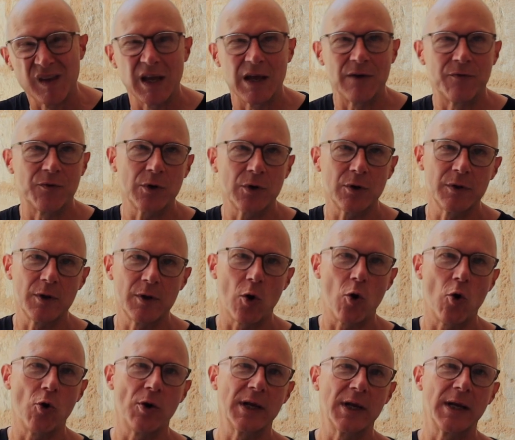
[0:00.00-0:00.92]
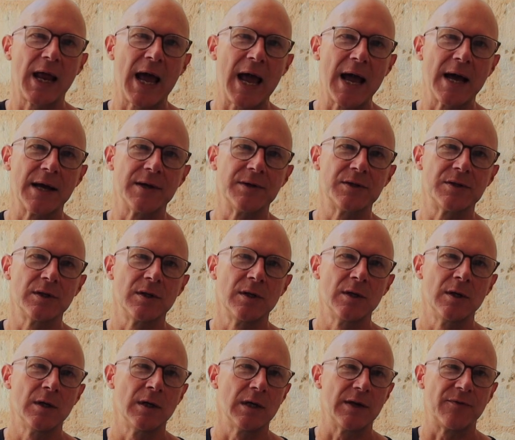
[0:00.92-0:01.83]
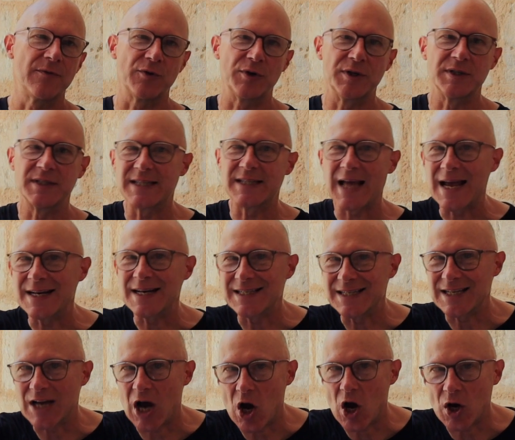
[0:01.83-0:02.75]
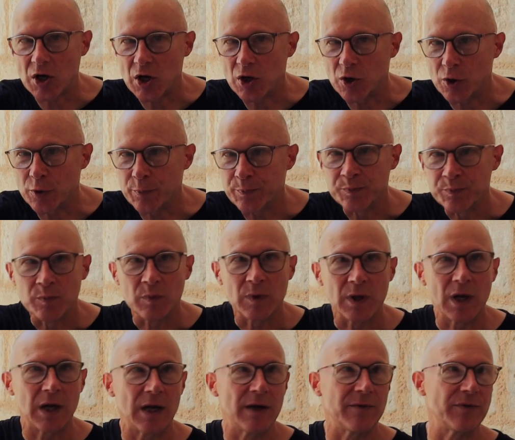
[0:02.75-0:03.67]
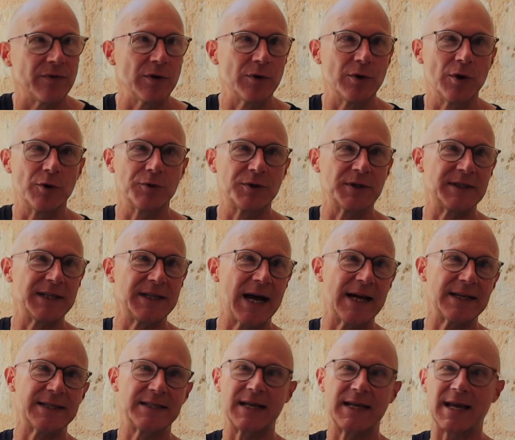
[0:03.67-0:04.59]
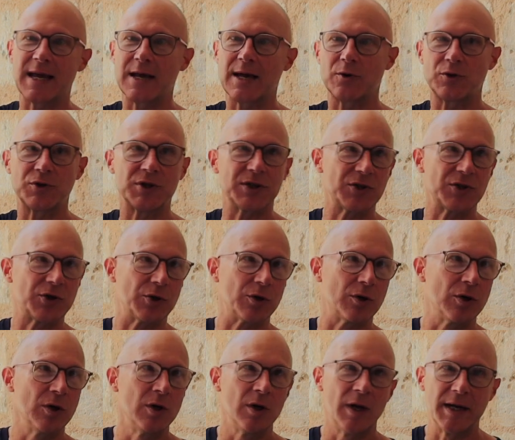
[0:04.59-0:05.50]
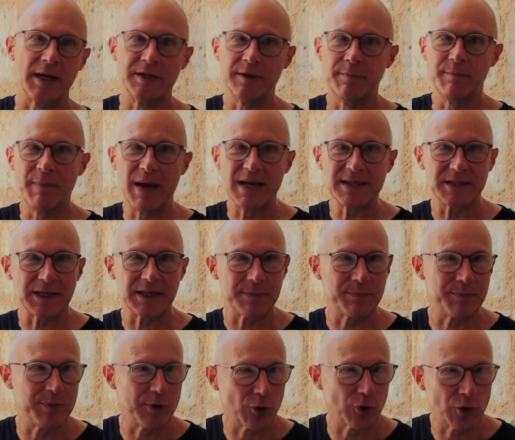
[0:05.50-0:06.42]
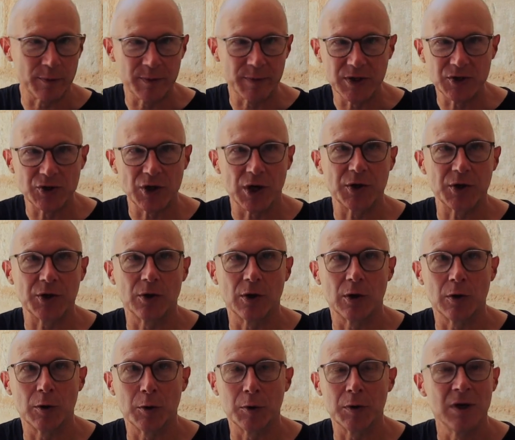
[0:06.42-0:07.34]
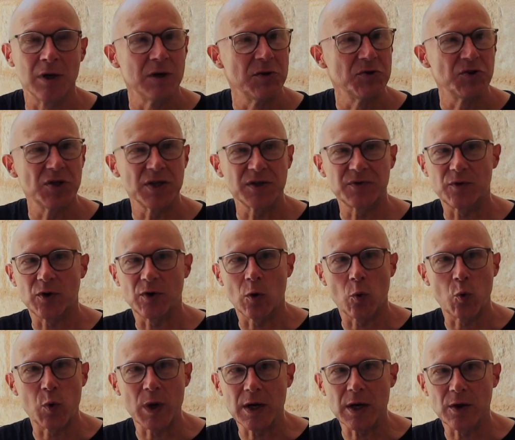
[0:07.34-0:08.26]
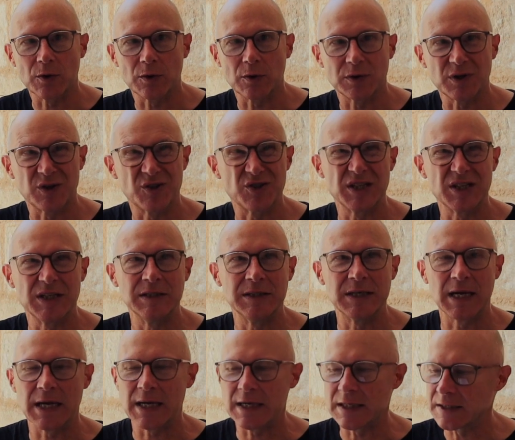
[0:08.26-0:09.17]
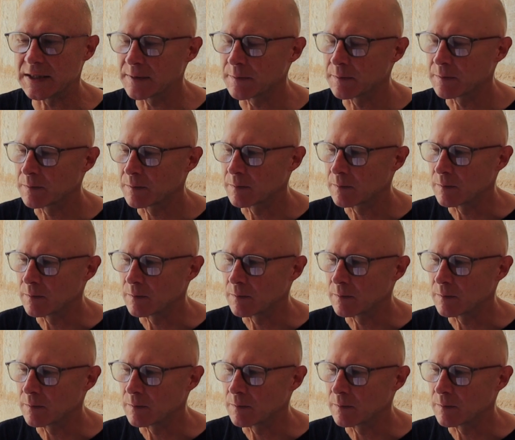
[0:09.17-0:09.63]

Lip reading: If you're in the Holy Land, if you're in Santiago, if you go to Taizé, or just a domestic pilgrimage on your own, just for a week or 10 days,